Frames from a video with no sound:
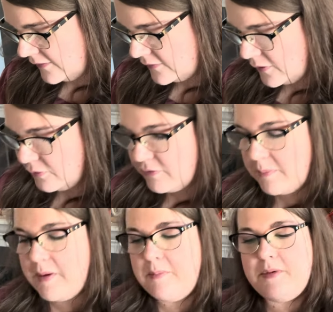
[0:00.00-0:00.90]
So Rum
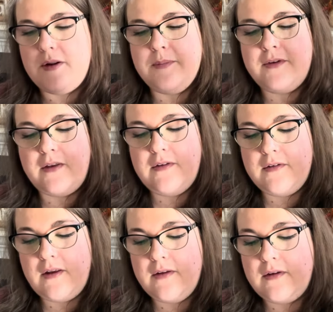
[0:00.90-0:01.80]
Pum Plum, he says,